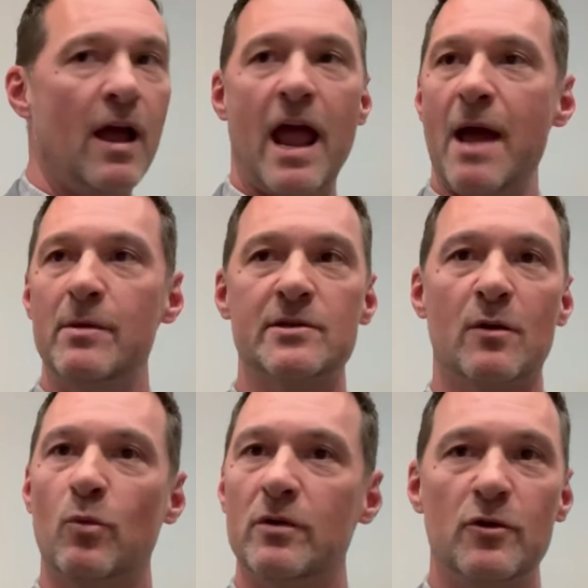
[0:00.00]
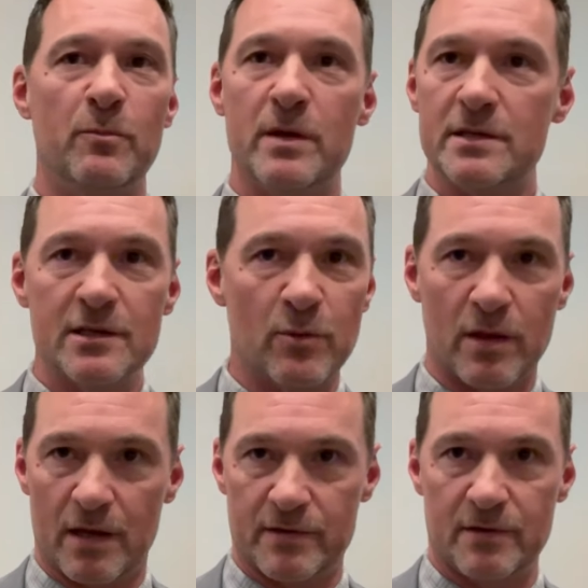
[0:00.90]
Amazon wouldn't do business with
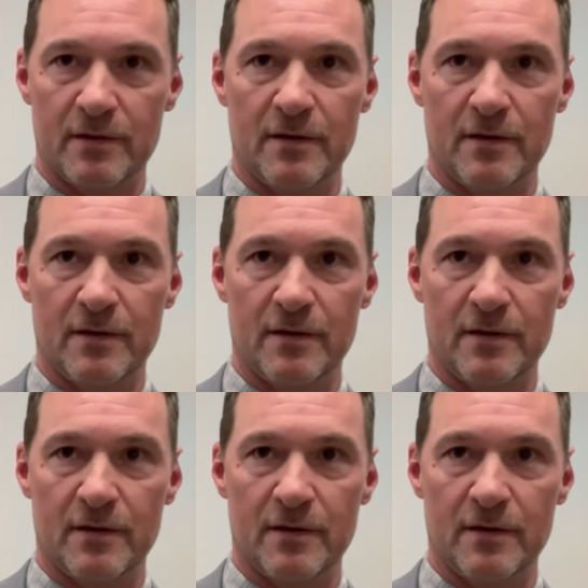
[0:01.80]
us.